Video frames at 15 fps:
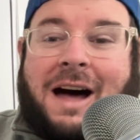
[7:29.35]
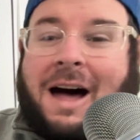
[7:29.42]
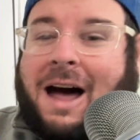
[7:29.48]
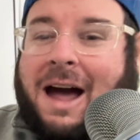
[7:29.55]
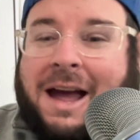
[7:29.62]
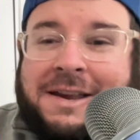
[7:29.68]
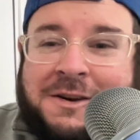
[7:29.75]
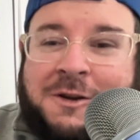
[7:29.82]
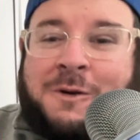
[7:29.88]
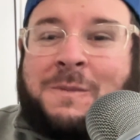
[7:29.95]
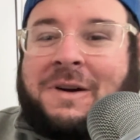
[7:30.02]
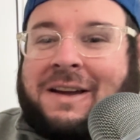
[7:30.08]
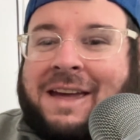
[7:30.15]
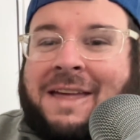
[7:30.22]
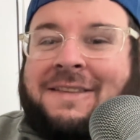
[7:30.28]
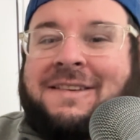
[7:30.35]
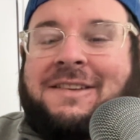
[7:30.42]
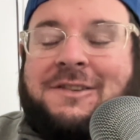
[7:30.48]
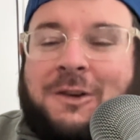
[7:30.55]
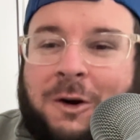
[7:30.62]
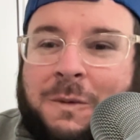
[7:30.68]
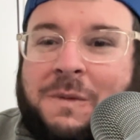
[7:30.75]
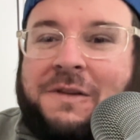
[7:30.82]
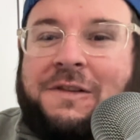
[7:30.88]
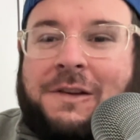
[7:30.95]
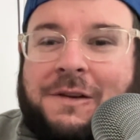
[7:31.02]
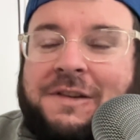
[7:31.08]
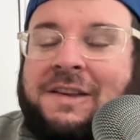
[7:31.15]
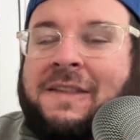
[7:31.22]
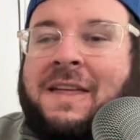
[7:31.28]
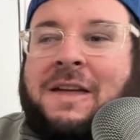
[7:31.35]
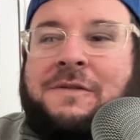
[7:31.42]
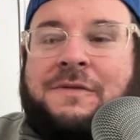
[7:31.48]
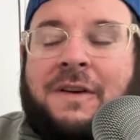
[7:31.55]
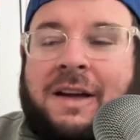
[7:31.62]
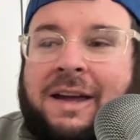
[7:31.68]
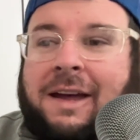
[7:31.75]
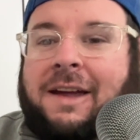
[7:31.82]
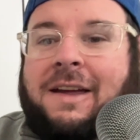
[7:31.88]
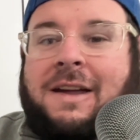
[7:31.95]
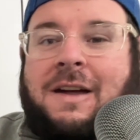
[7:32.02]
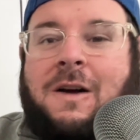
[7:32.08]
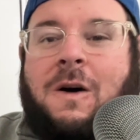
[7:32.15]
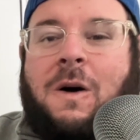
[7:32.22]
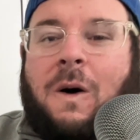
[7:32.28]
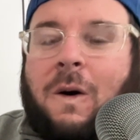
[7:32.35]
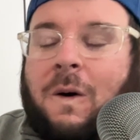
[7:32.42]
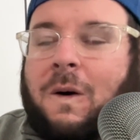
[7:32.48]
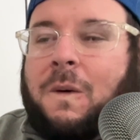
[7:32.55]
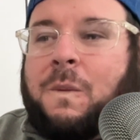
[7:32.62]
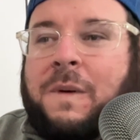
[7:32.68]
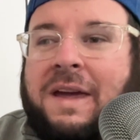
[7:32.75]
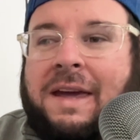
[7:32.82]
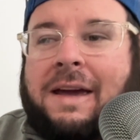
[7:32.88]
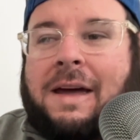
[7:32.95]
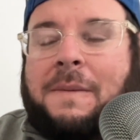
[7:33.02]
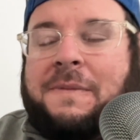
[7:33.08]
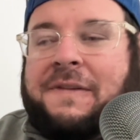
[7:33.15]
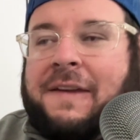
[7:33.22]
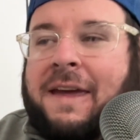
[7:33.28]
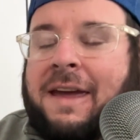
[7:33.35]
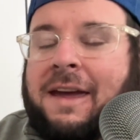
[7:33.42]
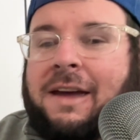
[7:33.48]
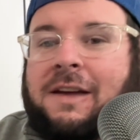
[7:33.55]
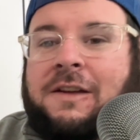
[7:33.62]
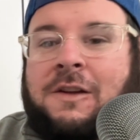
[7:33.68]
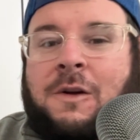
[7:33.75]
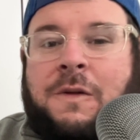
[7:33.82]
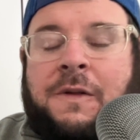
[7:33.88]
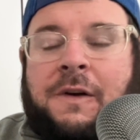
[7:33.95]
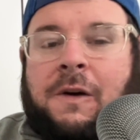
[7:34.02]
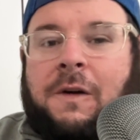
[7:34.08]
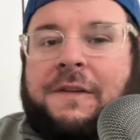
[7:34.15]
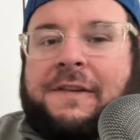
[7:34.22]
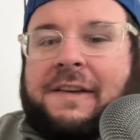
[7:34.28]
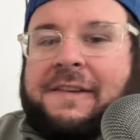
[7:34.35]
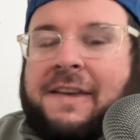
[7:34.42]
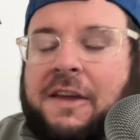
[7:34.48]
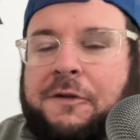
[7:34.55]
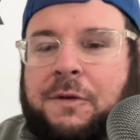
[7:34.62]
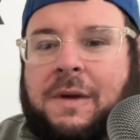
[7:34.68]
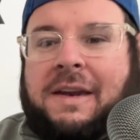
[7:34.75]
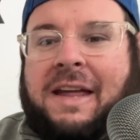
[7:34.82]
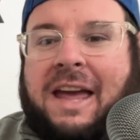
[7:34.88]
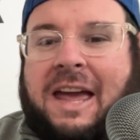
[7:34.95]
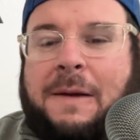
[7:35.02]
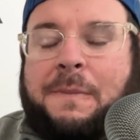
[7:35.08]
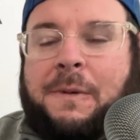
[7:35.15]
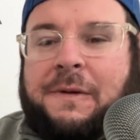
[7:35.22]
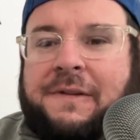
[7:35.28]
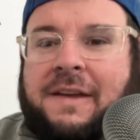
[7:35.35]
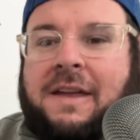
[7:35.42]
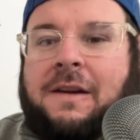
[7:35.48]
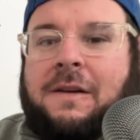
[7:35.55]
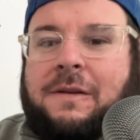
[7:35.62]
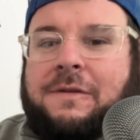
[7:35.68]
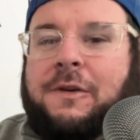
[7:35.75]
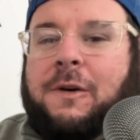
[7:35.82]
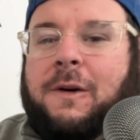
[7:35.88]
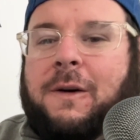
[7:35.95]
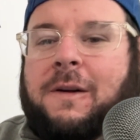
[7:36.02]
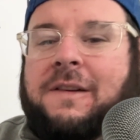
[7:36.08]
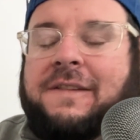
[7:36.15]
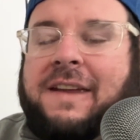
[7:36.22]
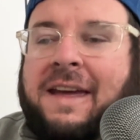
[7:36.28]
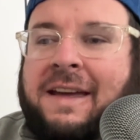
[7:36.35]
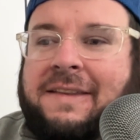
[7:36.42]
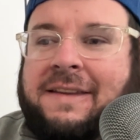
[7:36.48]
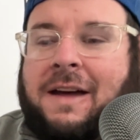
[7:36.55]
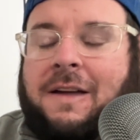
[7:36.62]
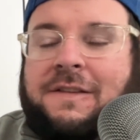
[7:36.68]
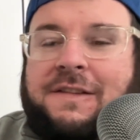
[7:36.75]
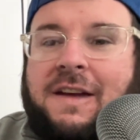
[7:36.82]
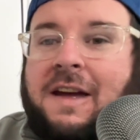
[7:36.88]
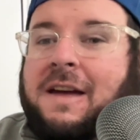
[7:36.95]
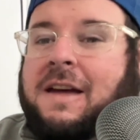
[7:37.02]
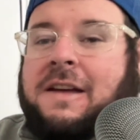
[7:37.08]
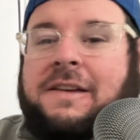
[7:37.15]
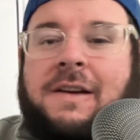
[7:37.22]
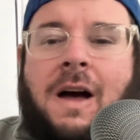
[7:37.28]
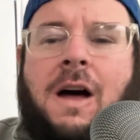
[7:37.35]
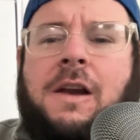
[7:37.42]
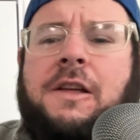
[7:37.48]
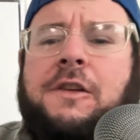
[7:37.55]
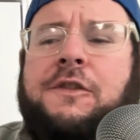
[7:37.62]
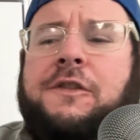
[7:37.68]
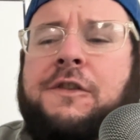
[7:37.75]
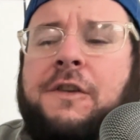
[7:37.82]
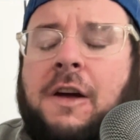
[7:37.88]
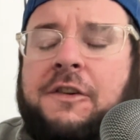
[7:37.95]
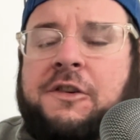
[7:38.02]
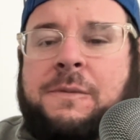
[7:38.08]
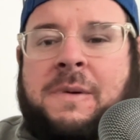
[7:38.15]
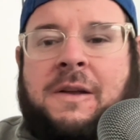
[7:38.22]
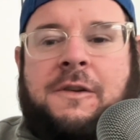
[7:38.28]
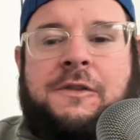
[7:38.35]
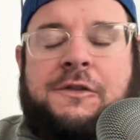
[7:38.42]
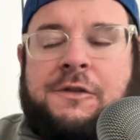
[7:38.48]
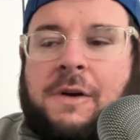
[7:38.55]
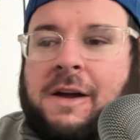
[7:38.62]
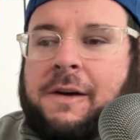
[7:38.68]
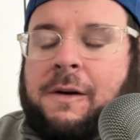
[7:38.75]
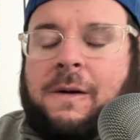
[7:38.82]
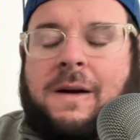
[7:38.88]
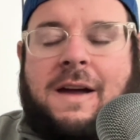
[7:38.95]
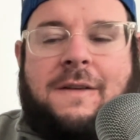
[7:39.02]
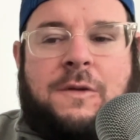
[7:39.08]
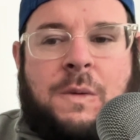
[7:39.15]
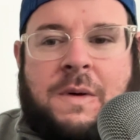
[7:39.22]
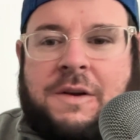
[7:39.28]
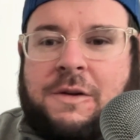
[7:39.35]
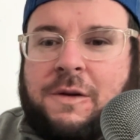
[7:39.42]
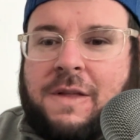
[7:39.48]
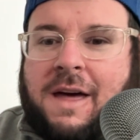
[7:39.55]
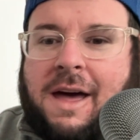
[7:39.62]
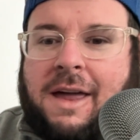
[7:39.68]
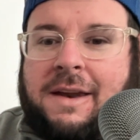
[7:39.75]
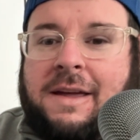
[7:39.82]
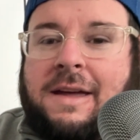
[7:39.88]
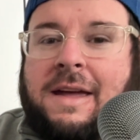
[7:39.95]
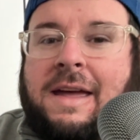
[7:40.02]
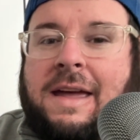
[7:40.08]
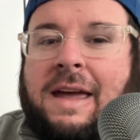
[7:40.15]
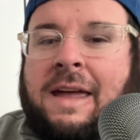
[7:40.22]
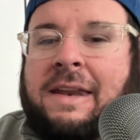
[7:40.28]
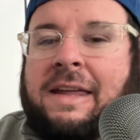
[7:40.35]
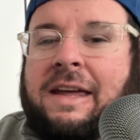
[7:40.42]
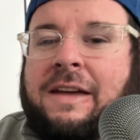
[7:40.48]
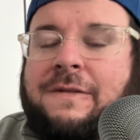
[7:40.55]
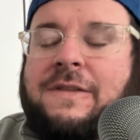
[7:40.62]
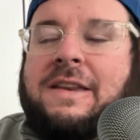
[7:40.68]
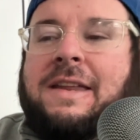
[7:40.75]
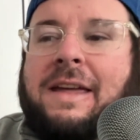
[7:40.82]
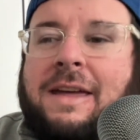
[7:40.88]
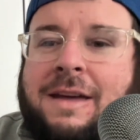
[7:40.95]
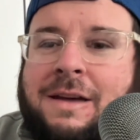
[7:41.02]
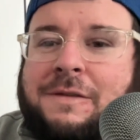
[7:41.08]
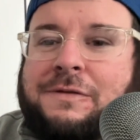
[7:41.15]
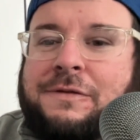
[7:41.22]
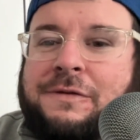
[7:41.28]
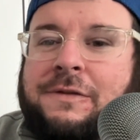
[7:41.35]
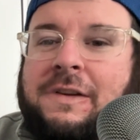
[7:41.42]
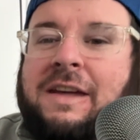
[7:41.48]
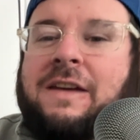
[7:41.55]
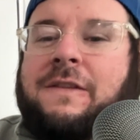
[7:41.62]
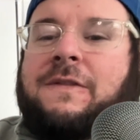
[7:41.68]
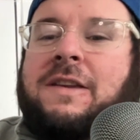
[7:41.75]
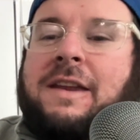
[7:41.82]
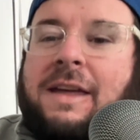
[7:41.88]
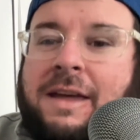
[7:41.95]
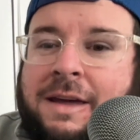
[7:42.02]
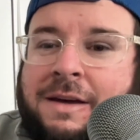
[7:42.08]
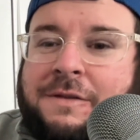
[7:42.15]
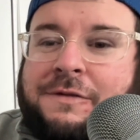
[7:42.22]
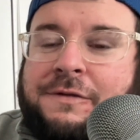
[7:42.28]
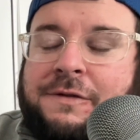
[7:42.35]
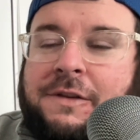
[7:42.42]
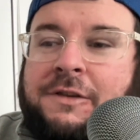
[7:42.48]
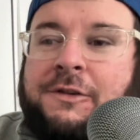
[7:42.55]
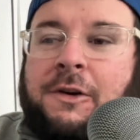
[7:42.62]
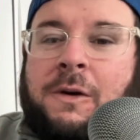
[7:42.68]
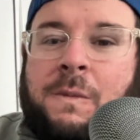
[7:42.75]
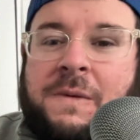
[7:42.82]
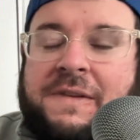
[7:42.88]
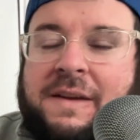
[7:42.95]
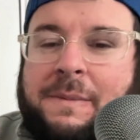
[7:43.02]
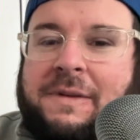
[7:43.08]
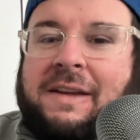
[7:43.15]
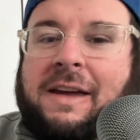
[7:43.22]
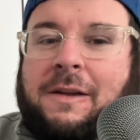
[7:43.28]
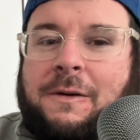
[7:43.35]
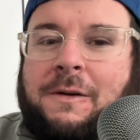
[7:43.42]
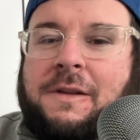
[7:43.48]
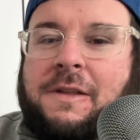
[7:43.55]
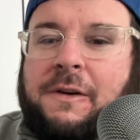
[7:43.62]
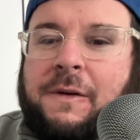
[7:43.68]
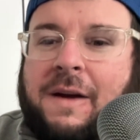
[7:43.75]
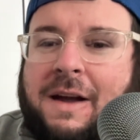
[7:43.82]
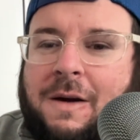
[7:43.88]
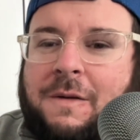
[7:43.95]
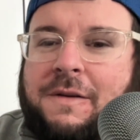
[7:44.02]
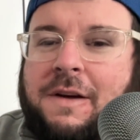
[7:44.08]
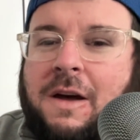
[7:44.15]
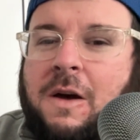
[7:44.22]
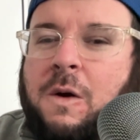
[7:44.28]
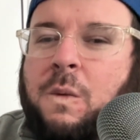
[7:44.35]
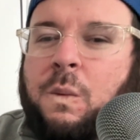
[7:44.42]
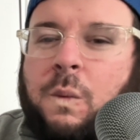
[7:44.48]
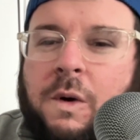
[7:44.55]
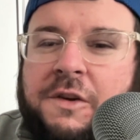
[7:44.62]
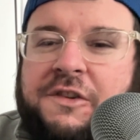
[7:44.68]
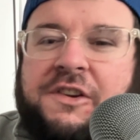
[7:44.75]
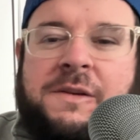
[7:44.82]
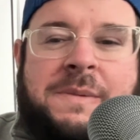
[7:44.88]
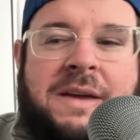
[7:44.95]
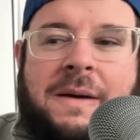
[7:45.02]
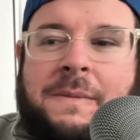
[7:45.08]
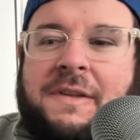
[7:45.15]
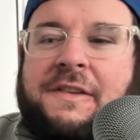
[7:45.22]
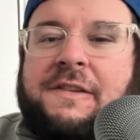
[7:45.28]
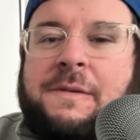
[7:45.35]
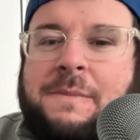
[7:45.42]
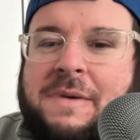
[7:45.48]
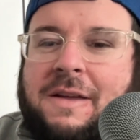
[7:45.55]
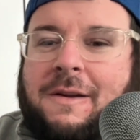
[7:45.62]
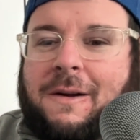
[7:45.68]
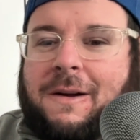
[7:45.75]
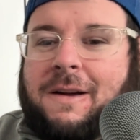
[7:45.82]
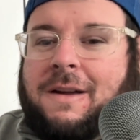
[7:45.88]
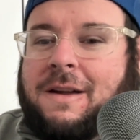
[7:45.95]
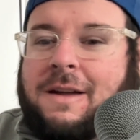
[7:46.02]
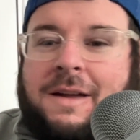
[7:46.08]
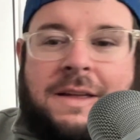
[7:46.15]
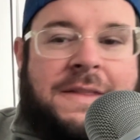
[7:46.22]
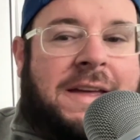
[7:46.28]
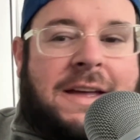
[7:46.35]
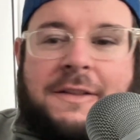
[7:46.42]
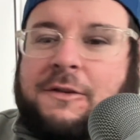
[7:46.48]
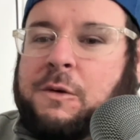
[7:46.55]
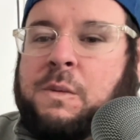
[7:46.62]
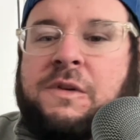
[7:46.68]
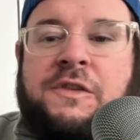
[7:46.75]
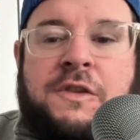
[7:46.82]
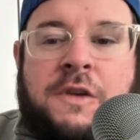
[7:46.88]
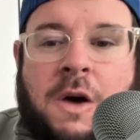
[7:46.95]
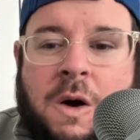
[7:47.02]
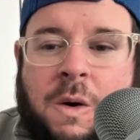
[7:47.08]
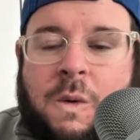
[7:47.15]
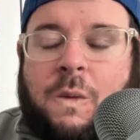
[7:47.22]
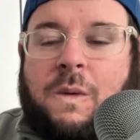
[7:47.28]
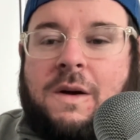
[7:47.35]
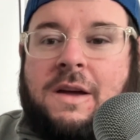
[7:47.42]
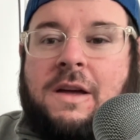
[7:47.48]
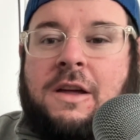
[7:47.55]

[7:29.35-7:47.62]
I knew Mackenzie Dern was losing that fight. All week, I'm saying, the girl's successful on 8% of her takedowns. Jan is such a better striker. Everyone knew that. And even if Dern was able to get her to the ground, would she be able to submit her? The answer was no.